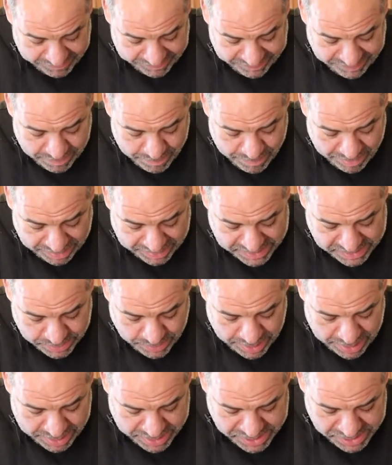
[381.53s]
is the best
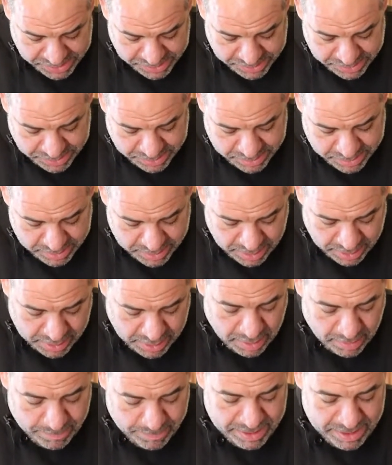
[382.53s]
way to
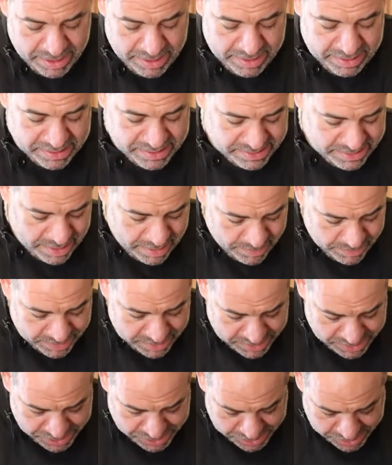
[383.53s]
accompany this
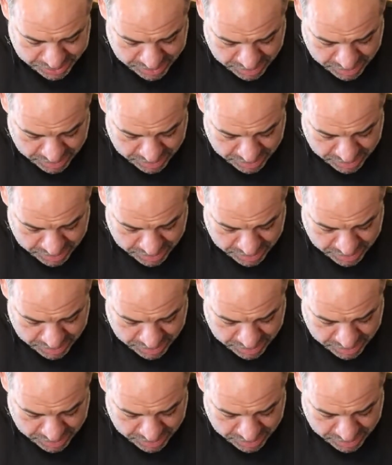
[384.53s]
sandwich.